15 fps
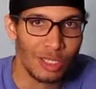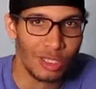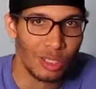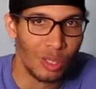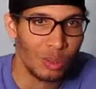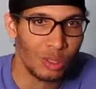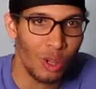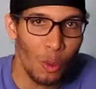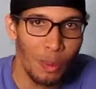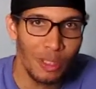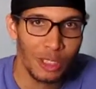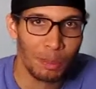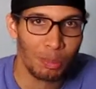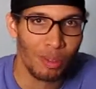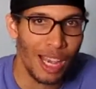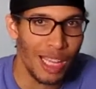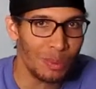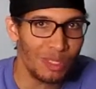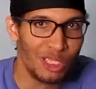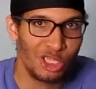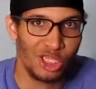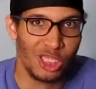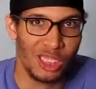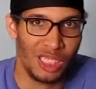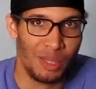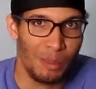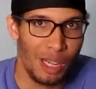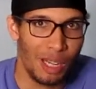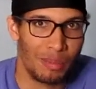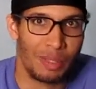So don't be surprised when this shit
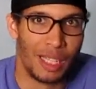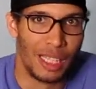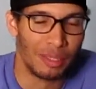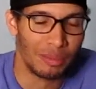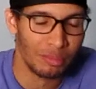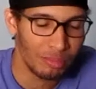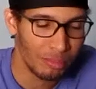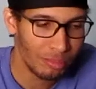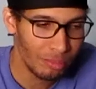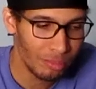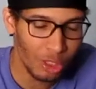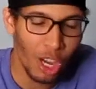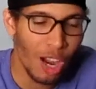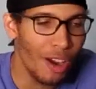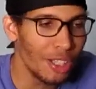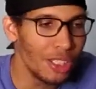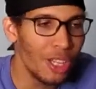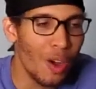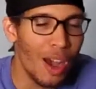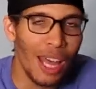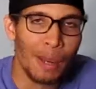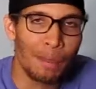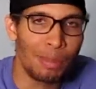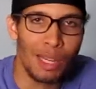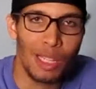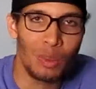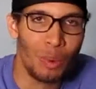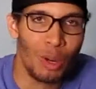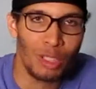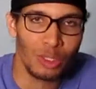come up. Like, you already know how the
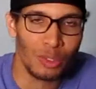button works.